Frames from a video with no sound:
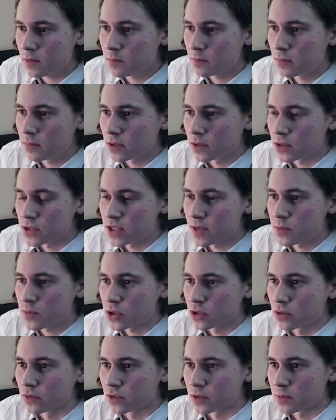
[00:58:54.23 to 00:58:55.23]

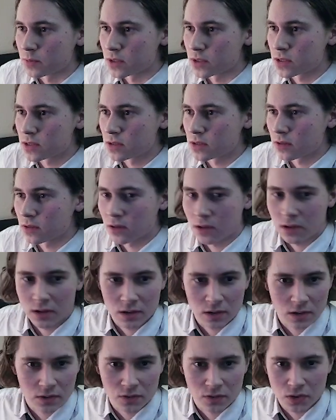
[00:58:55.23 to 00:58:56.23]
reception of the piece.
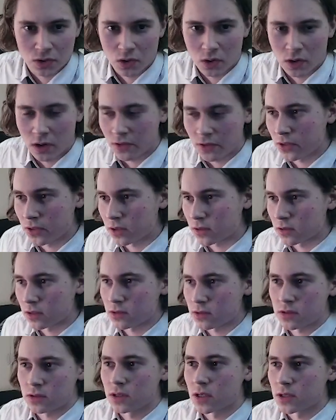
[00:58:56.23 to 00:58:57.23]
Even though I think
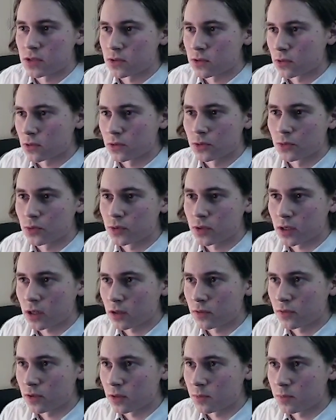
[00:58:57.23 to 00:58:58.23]
this doesn't really look like a
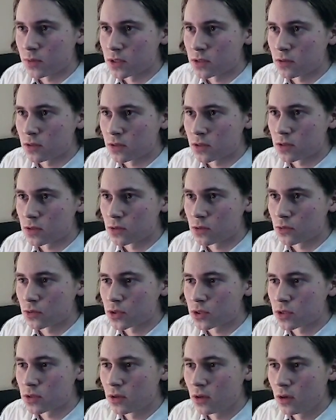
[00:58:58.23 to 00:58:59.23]
quick piece. This
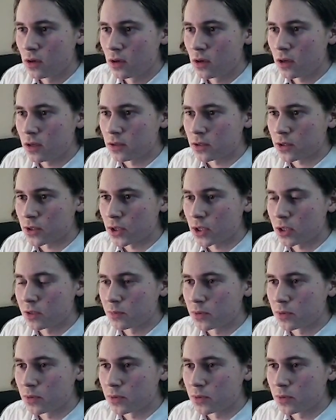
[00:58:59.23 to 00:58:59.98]
looks incredibly